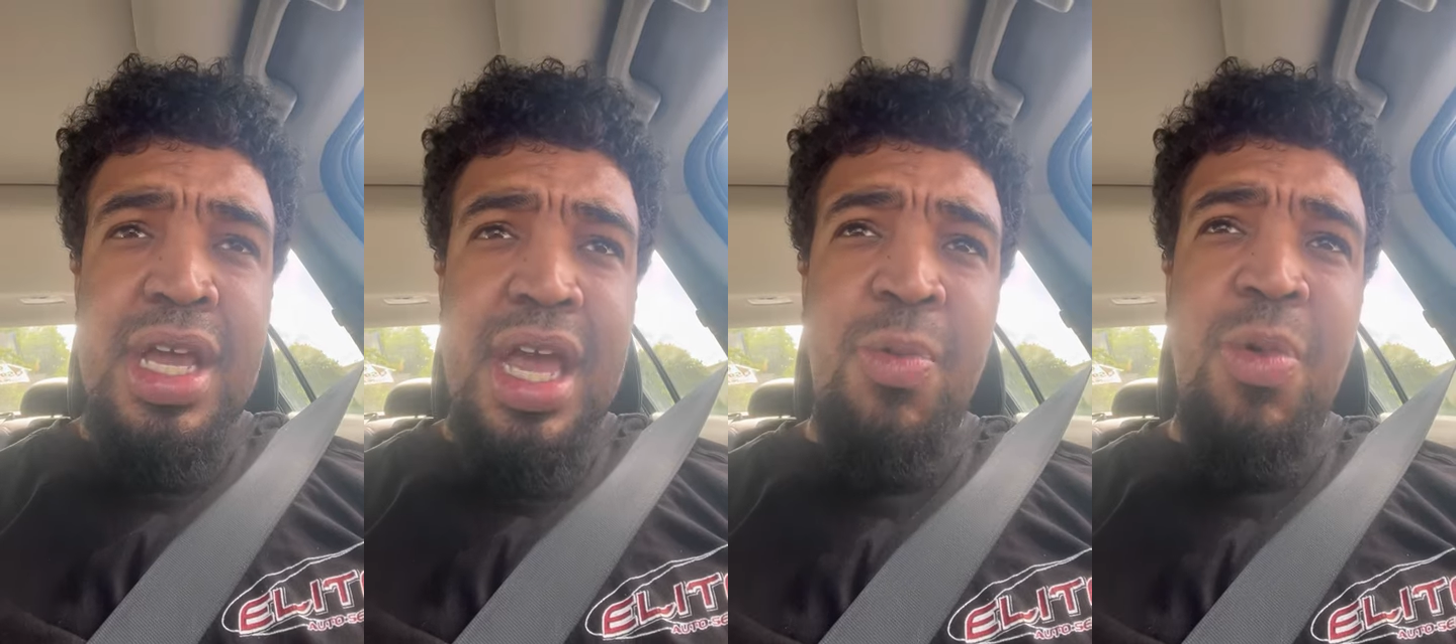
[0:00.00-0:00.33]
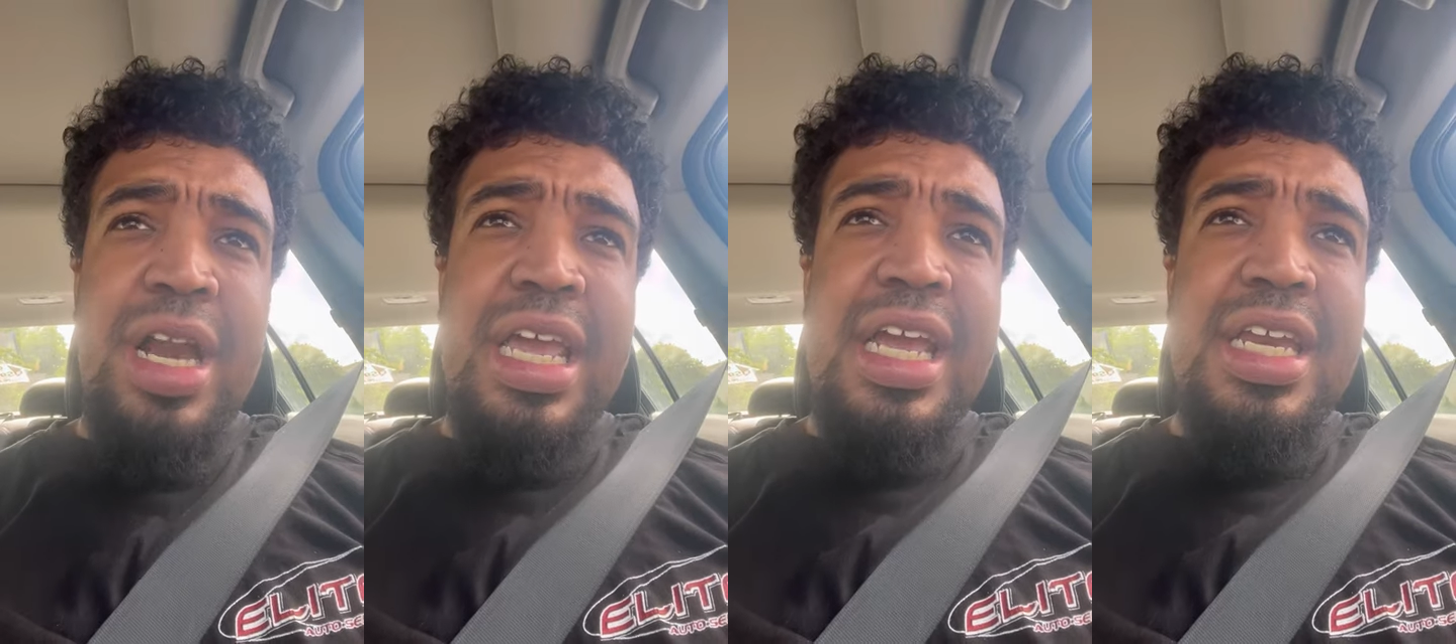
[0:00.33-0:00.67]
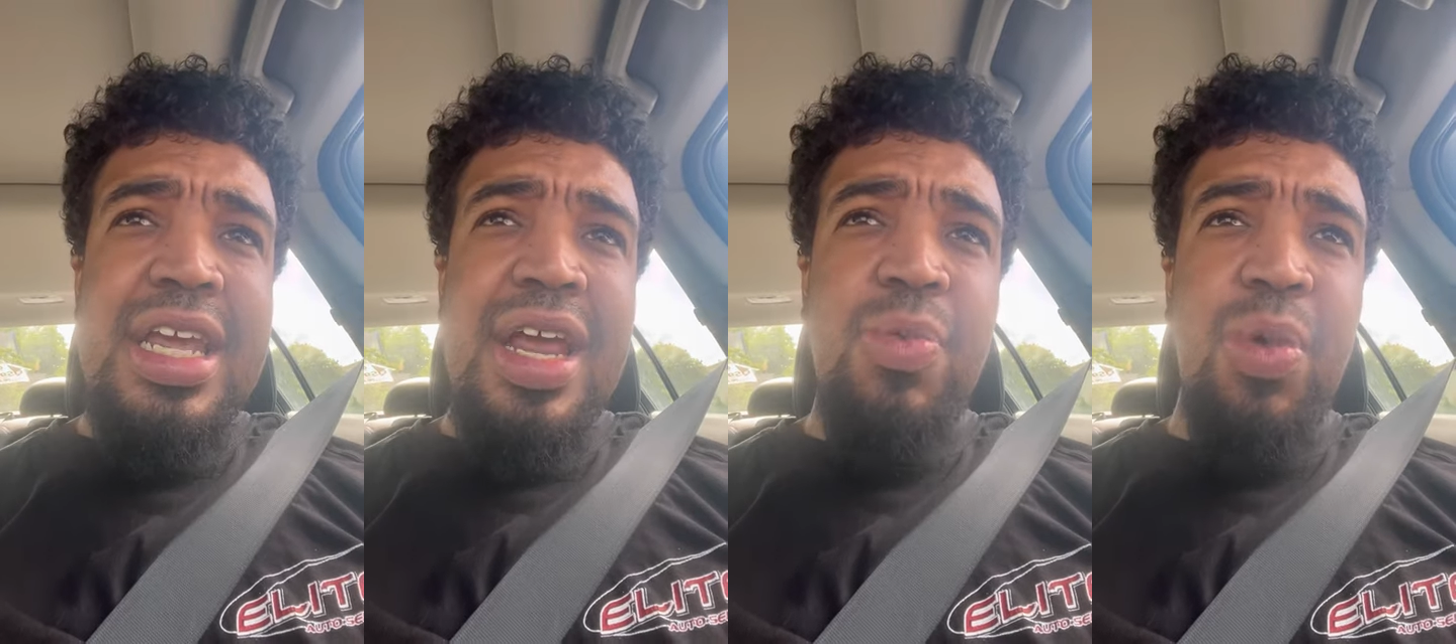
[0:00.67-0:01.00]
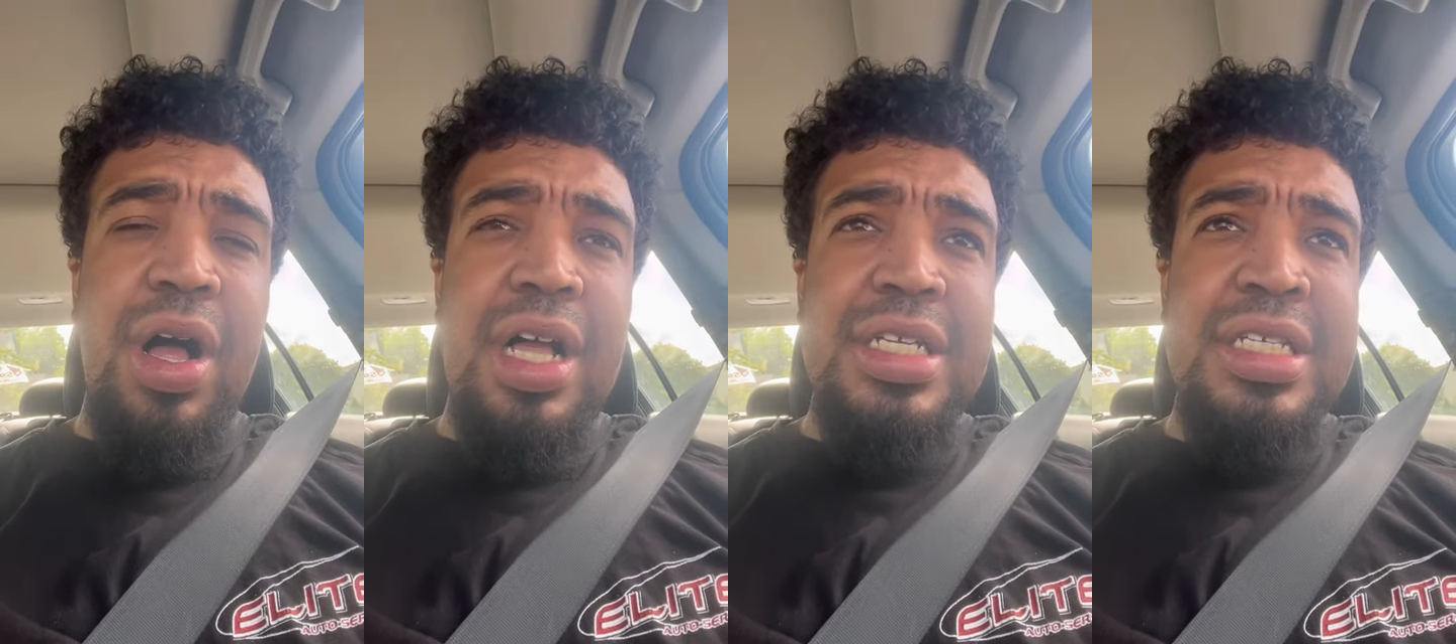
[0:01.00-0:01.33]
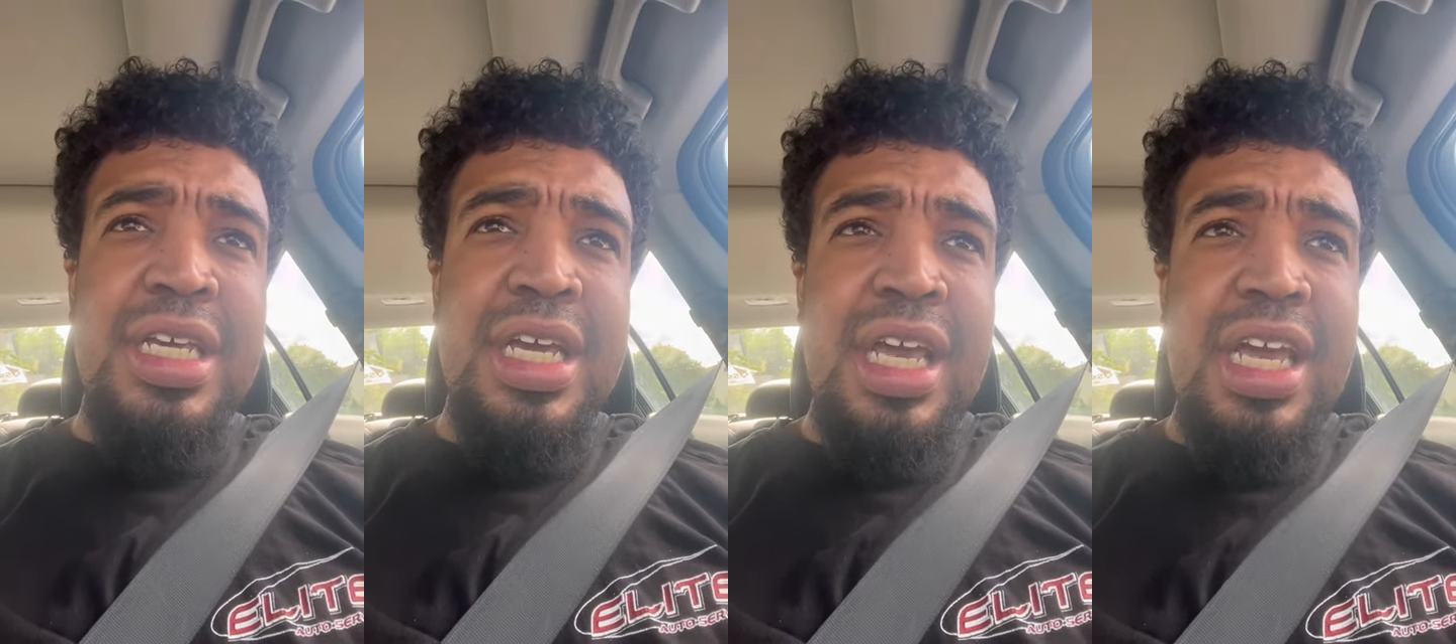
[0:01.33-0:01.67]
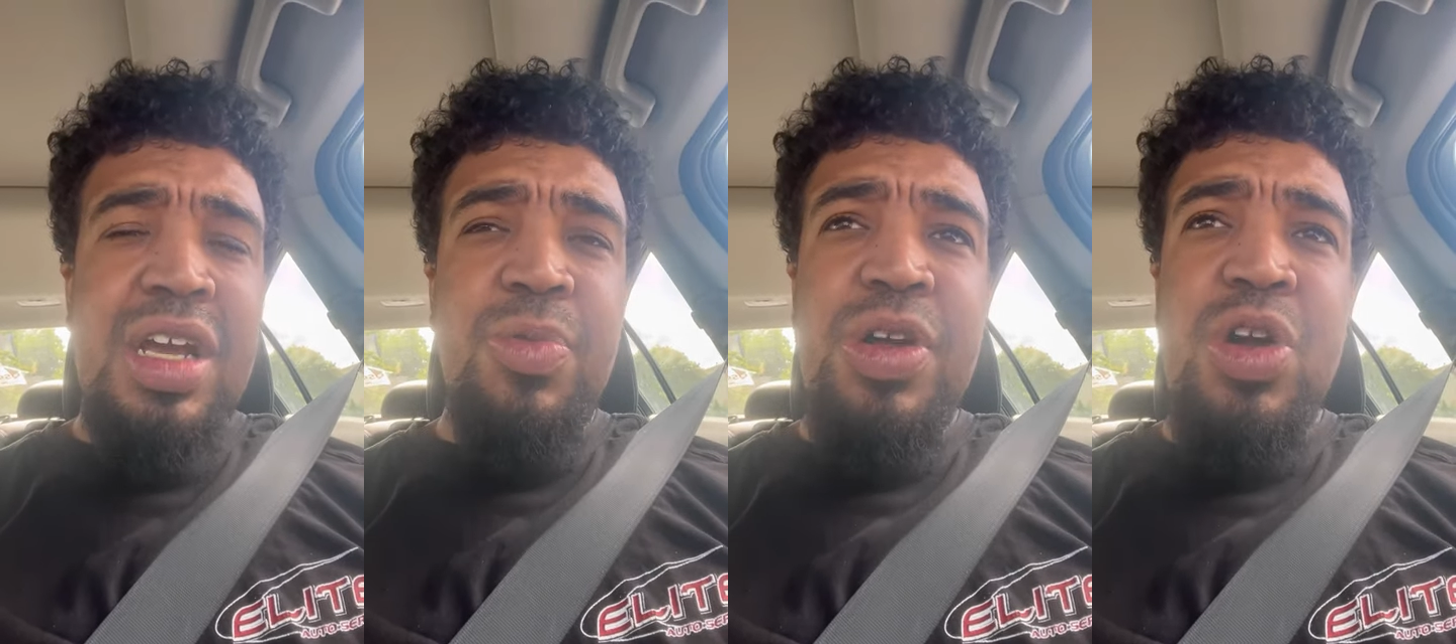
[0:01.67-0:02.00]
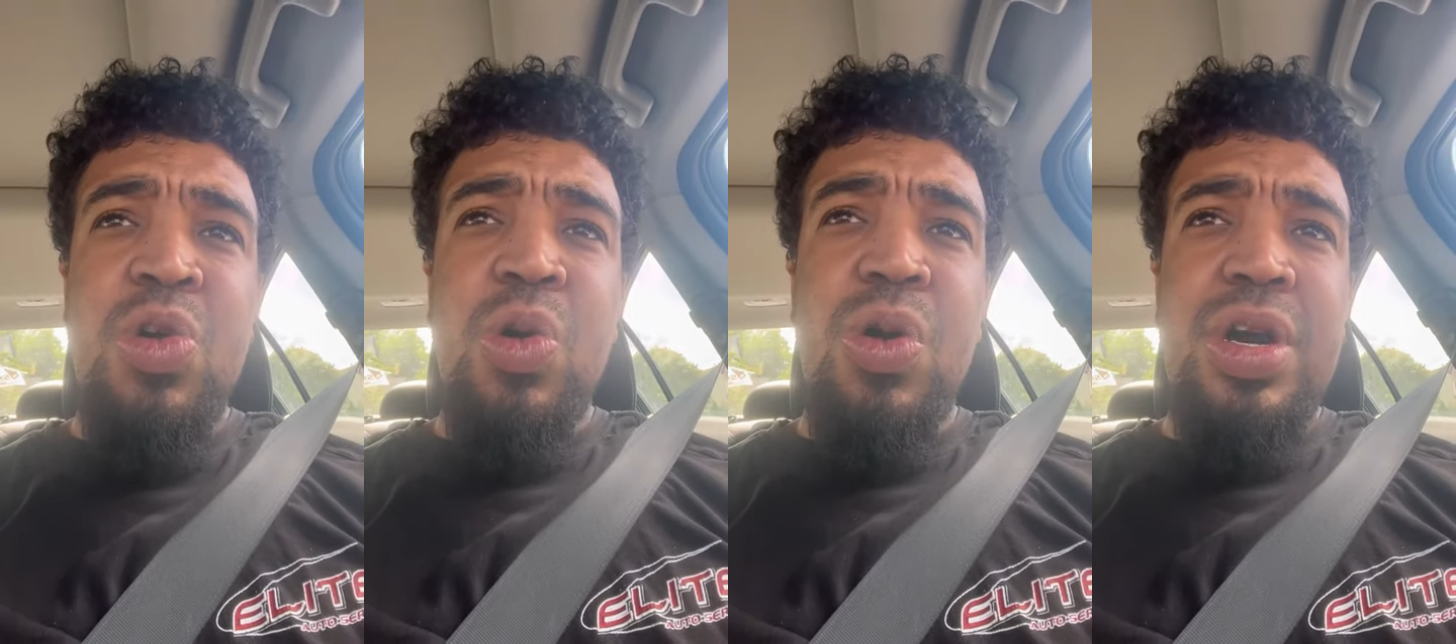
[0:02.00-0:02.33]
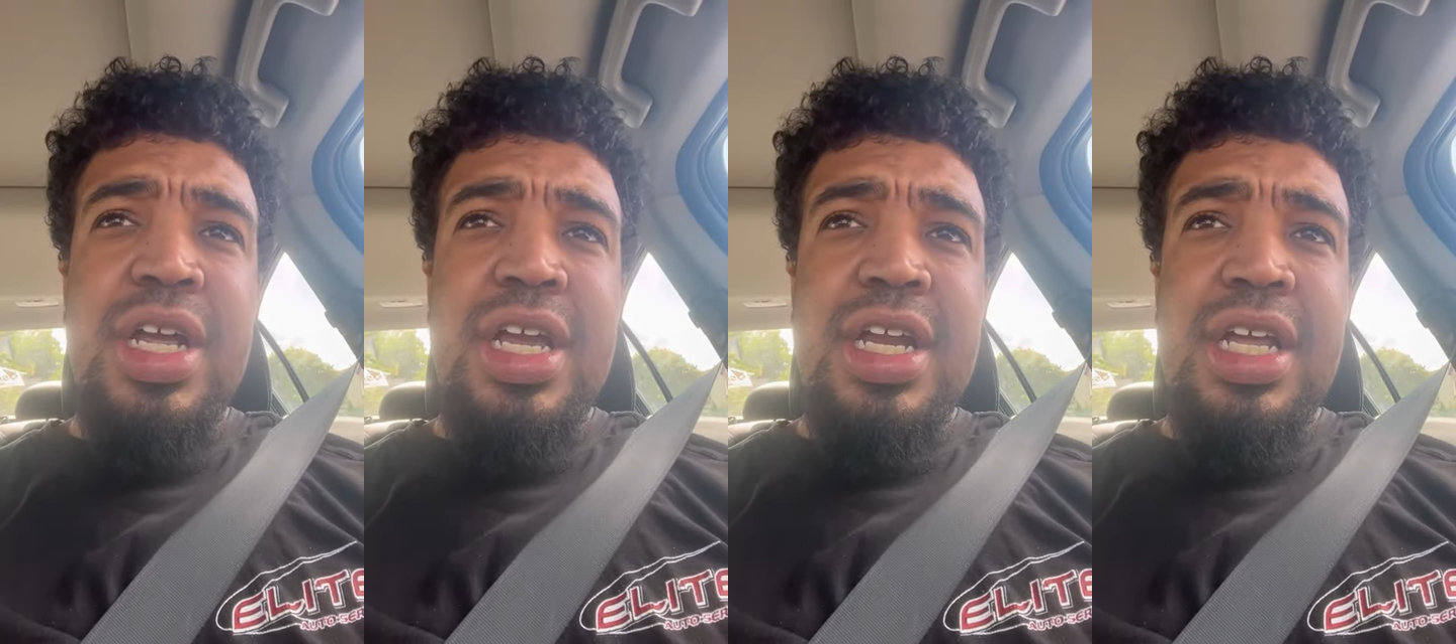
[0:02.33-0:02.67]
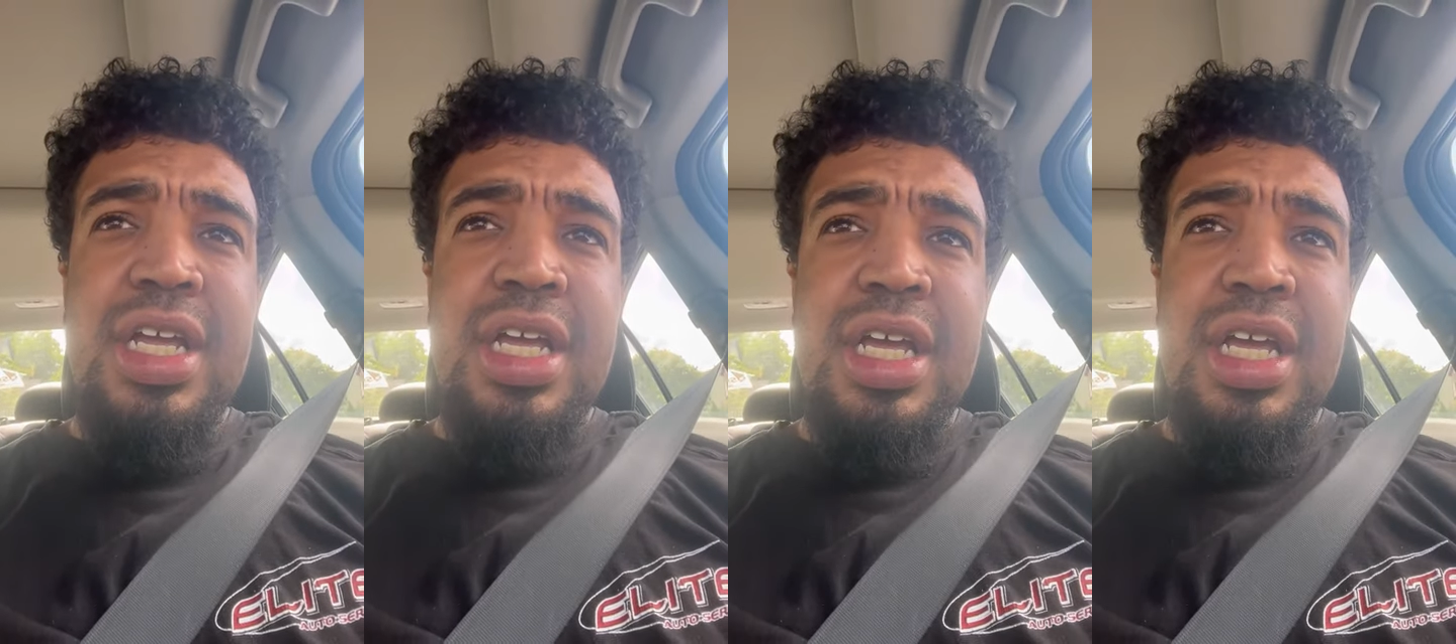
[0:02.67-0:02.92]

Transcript: And what he did was he recorded